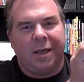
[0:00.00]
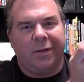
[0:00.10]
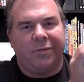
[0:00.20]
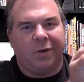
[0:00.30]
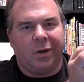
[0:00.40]

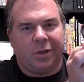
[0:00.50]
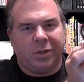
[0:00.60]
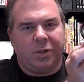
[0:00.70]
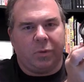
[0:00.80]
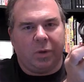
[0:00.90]
and
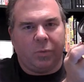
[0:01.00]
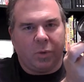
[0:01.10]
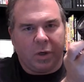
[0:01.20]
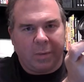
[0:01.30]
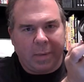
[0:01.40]
fungus you want to
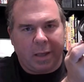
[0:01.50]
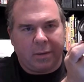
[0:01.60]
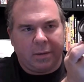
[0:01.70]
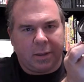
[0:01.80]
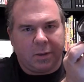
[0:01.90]
worry about
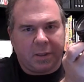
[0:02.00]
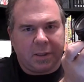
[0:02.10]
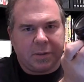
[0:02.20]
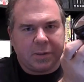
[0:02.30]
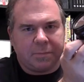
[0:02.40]
in a
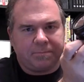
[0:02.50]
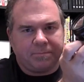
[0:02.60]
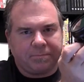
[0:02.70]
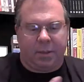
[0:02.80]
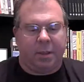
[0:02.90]
lens.
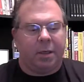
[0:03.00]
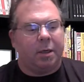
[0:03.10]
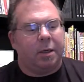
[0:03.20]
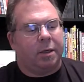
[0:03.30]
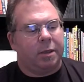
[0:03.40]

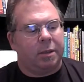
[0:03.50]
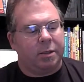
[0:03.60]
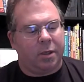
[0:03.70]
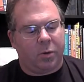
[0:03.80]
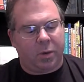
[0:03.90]

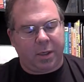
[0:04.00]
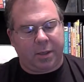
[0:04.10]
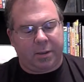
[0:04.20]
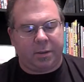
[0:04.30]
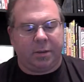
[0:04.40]

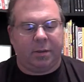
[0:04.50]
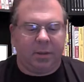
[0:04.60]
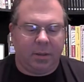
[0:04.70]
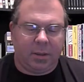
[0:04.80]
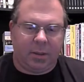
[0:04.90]
So
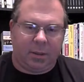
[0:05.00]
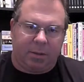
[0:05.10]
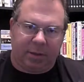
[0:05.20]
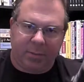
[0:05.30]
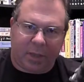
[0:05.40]

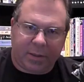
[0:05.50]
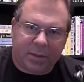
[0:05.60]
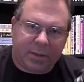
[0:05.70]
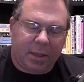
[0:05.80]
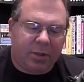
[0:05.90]
seems like
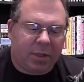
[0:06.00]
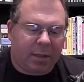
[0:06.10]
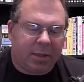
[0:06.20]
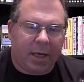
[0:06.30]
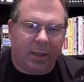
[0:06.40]
this thing
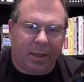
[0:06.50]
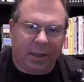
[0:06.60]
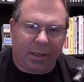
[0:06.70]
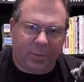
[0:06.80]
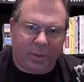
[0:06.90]
checks out. I
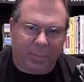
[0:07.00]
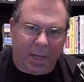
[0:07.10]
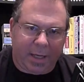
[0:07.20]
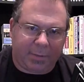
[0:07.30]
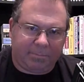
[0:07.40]
think I'm going to
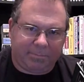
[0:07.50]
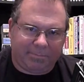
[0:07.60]
buy it.